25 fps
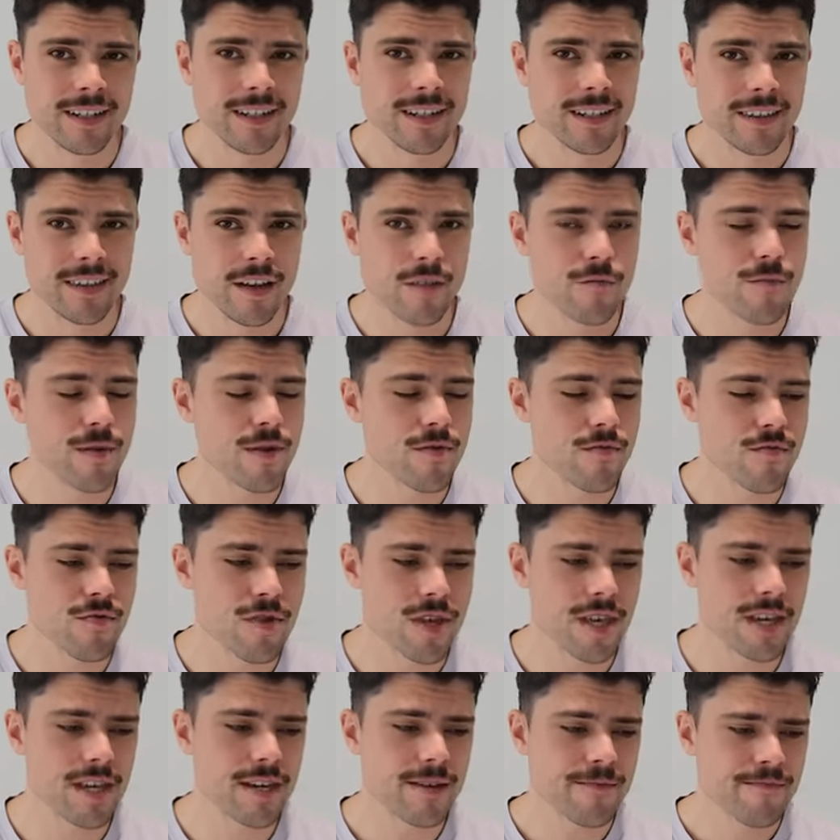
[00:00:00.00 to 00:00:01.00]
They've been
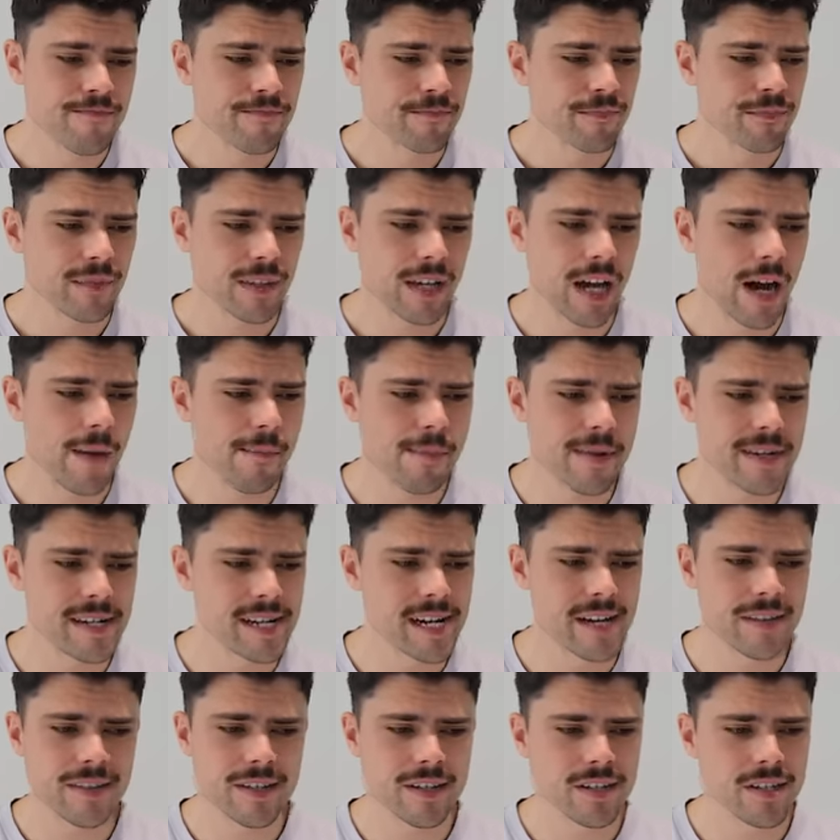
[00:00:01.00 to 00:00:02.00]
really up and
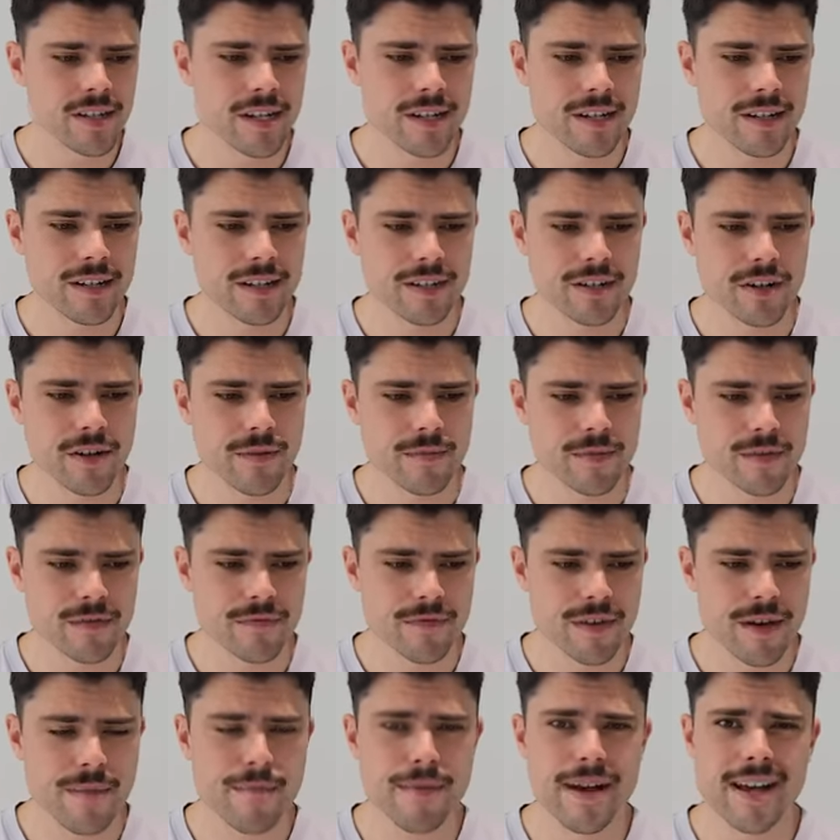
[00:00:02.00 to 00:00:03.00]
down this year in terms
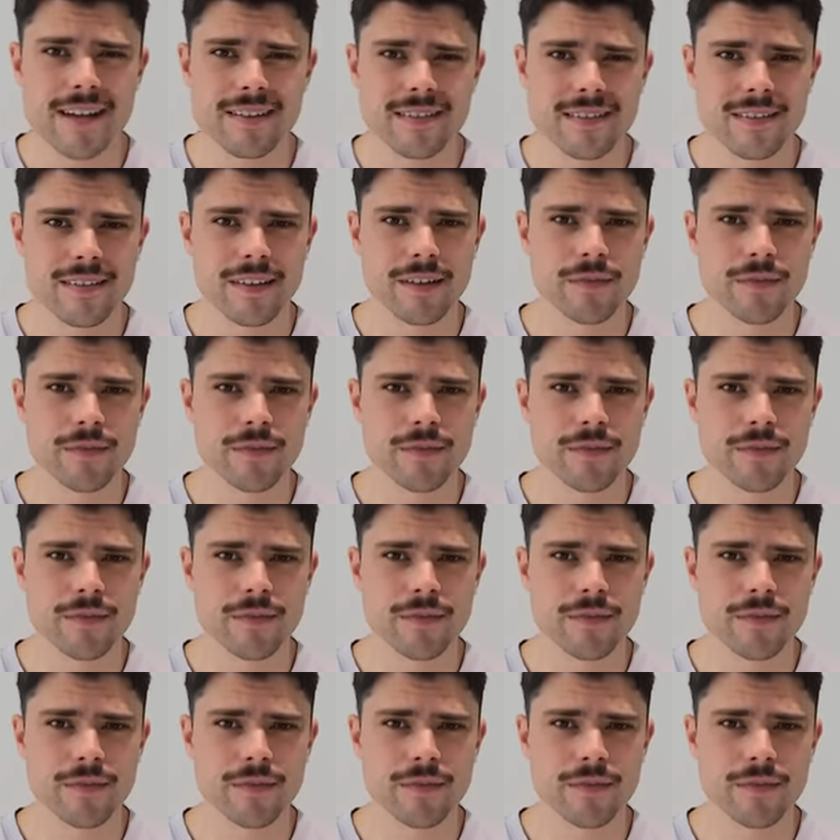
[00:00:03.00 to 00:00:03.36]
of their best.